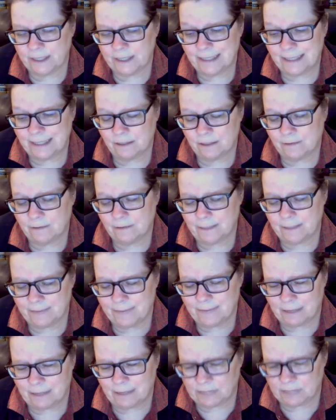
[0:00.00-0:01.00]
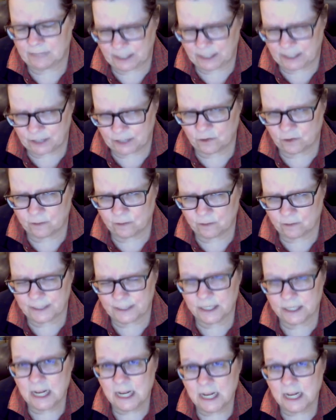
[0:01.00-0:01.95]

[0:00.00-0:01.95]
until the amount is determined.